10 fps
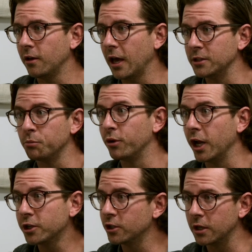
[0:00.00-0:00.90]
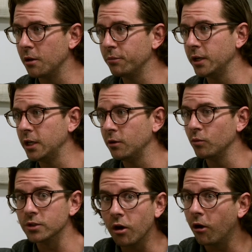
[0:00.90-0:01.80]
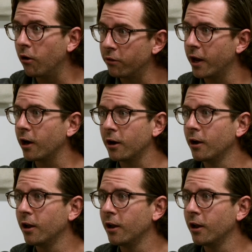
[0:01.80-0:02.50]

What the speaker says: as a production company was all there.